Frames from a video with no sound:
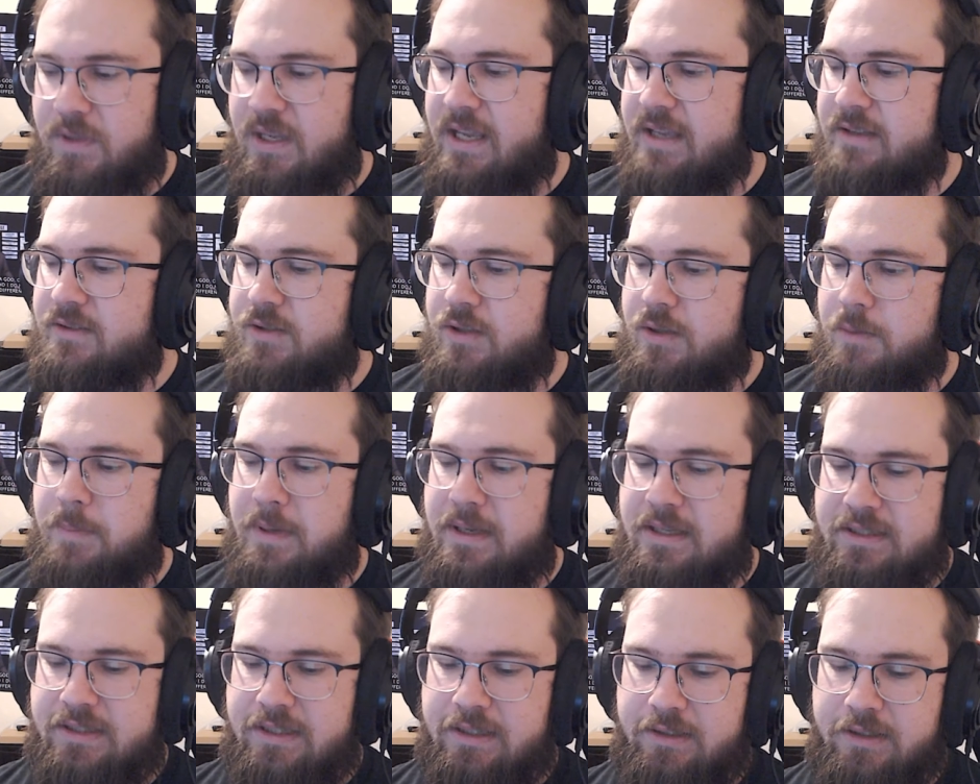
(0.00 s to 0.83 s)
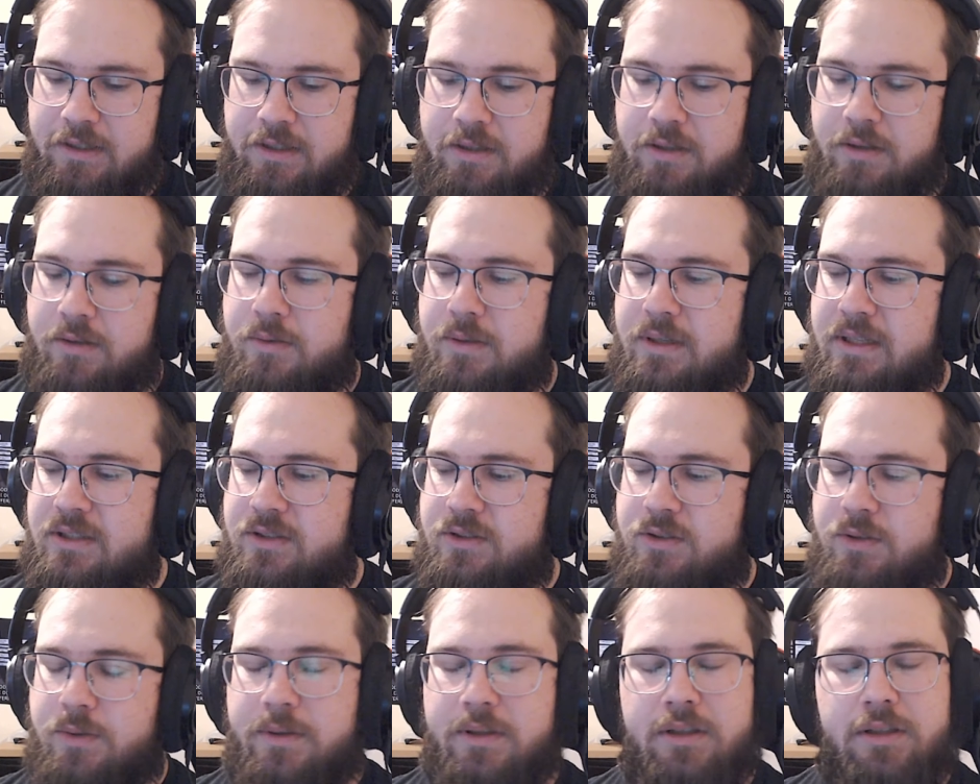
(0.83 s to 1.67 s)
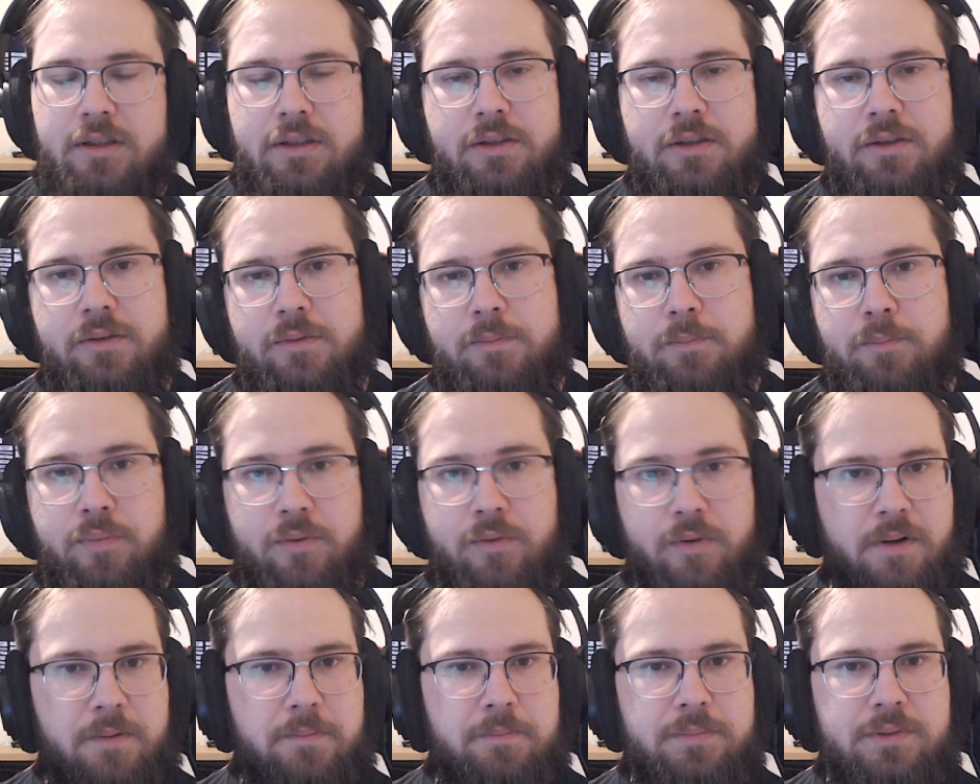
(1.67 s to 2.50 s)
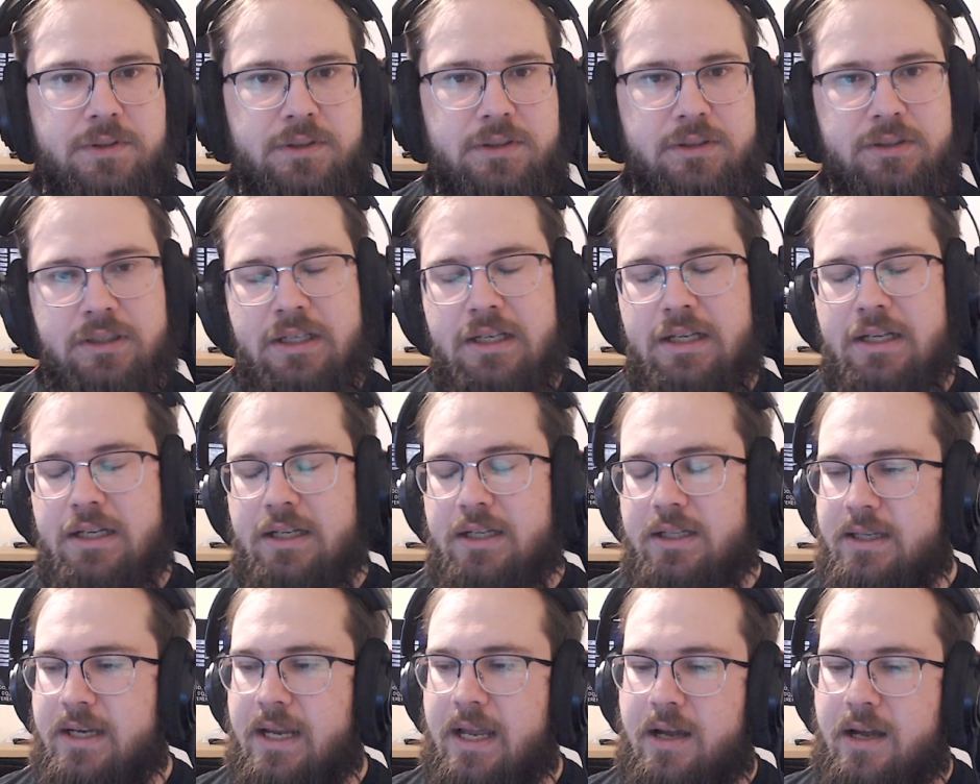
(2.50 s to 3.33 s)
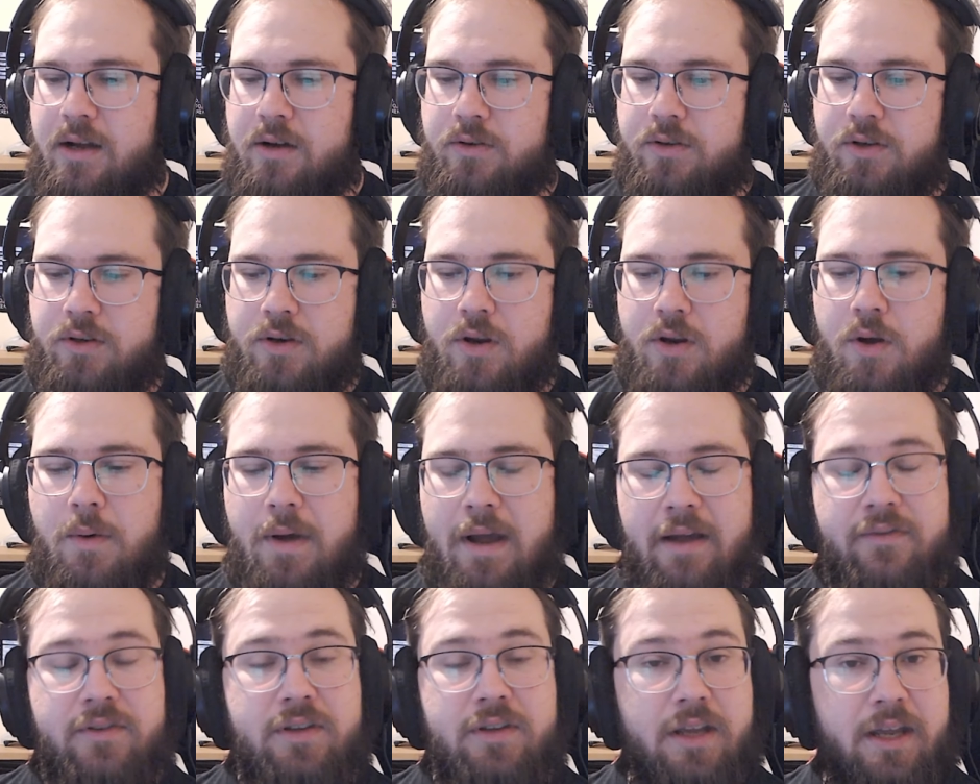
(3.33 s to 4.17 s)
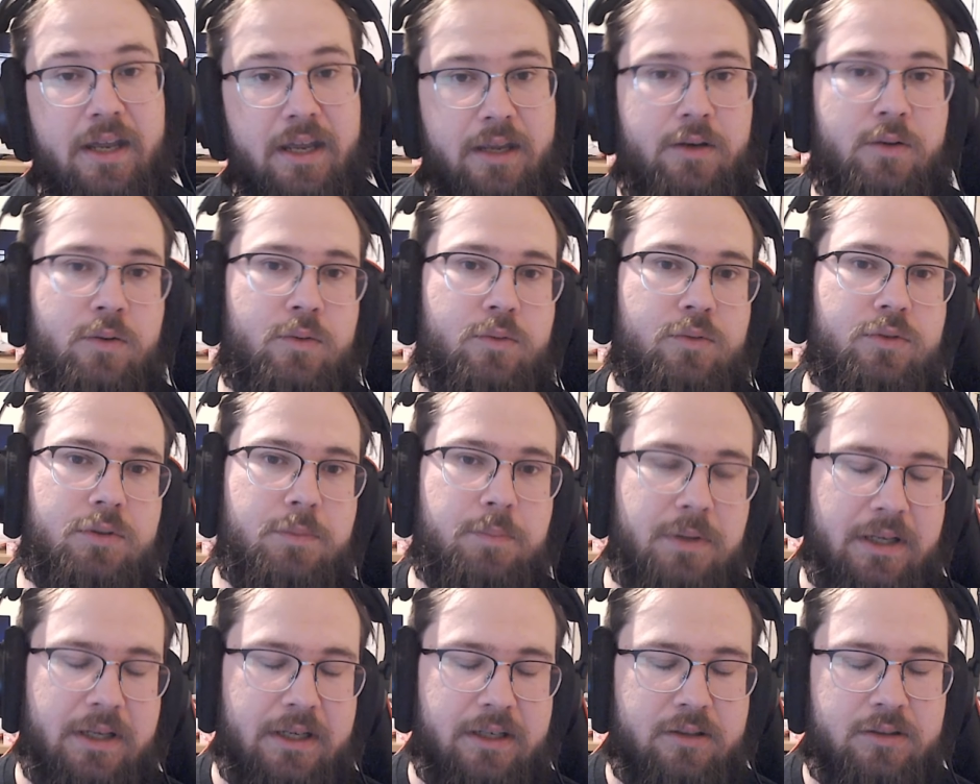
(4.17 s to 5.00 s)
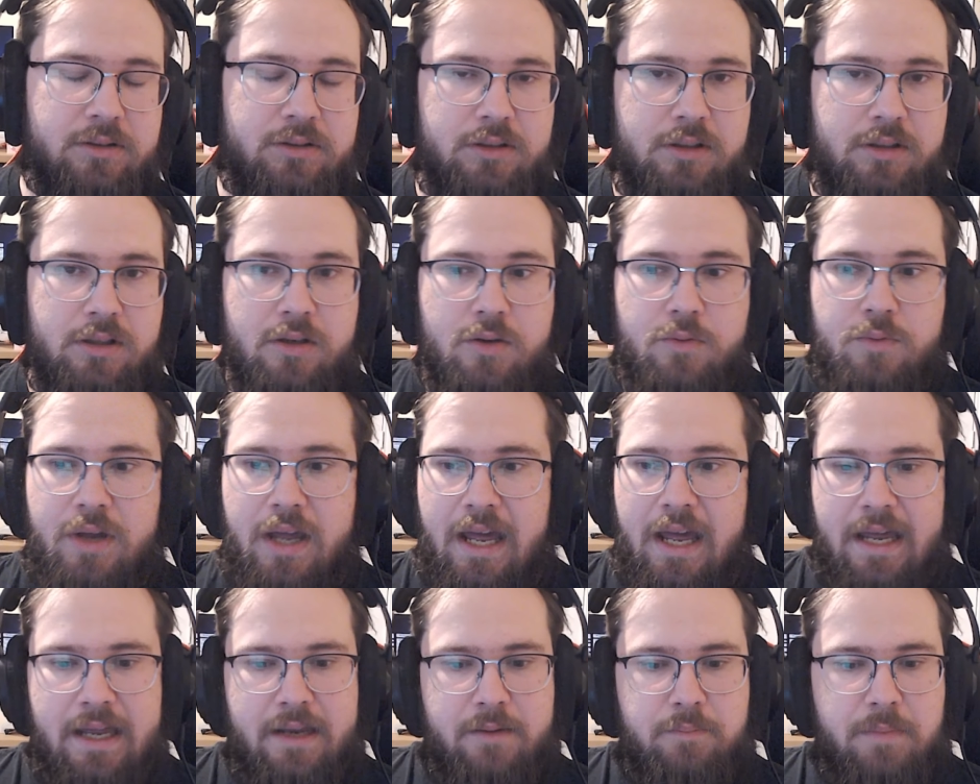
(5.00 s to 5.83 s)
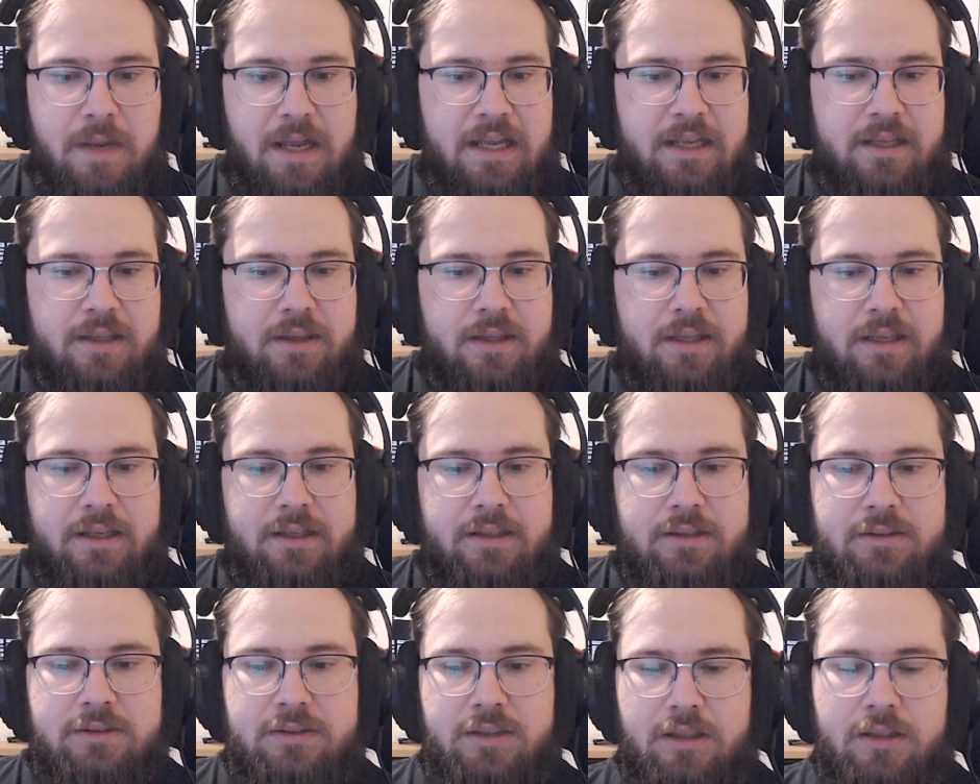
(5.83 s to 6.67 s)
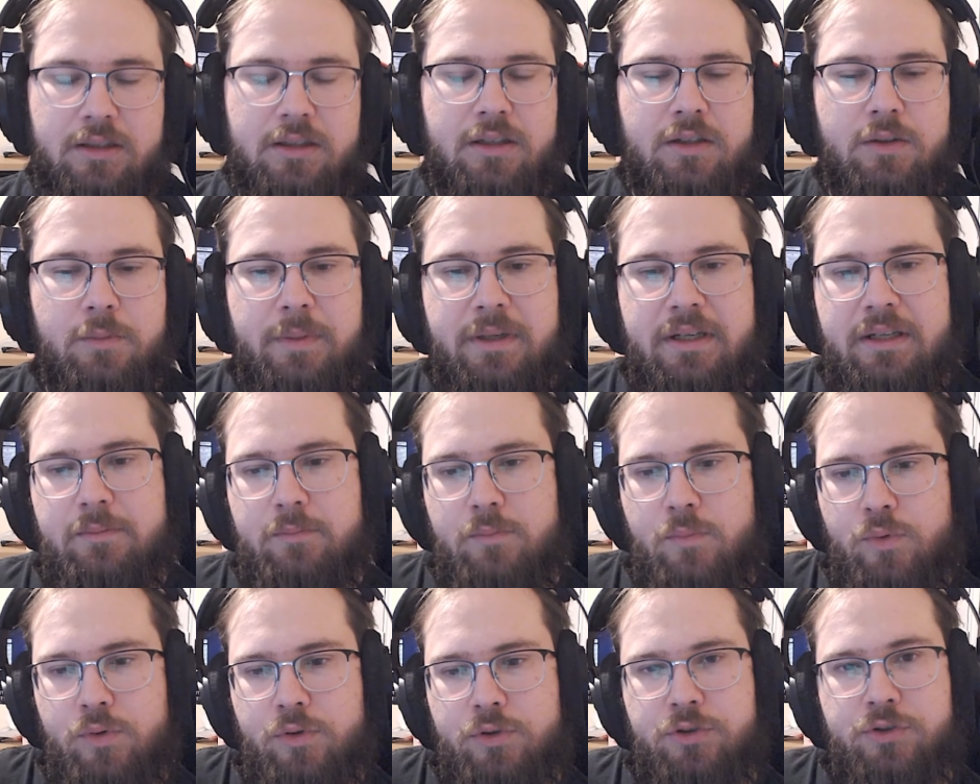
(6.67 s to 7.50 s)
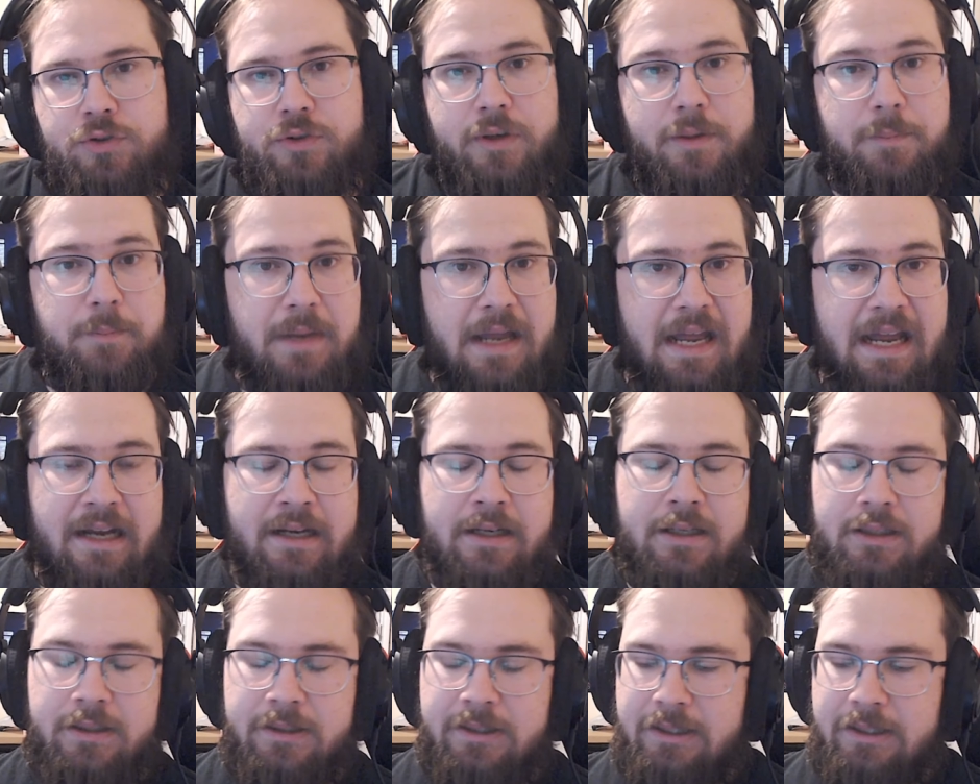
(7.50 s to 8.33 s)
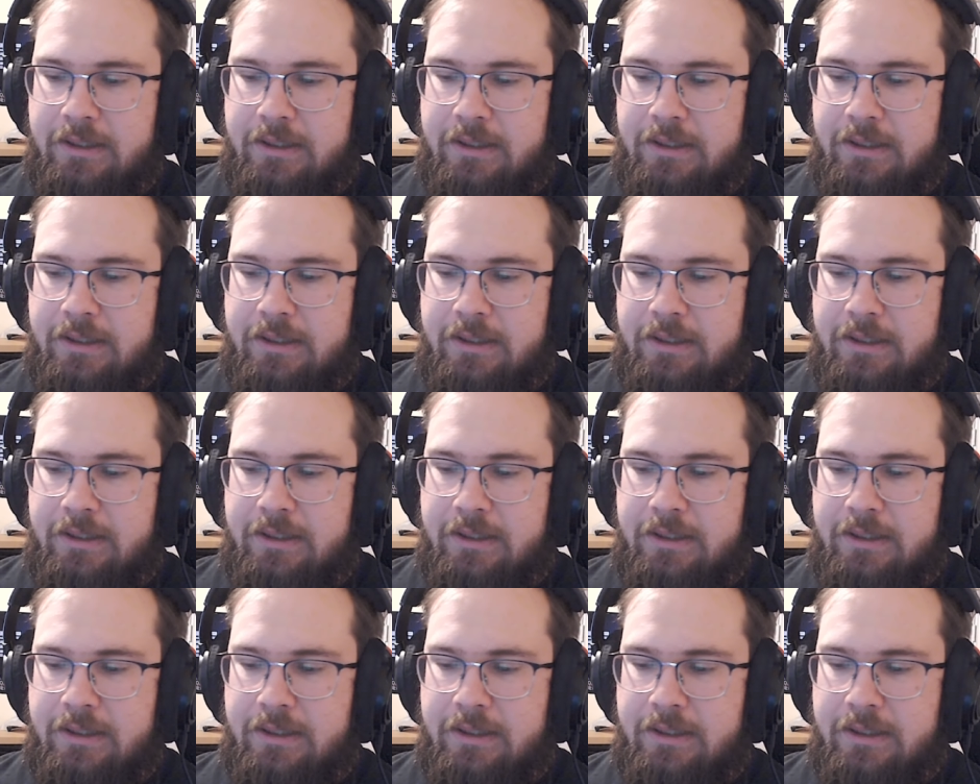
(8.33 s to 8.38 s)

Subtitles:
And so the best thing to do is to include prompts. Now, you don't have to handhold your players. You can make things a little bit more stripped back.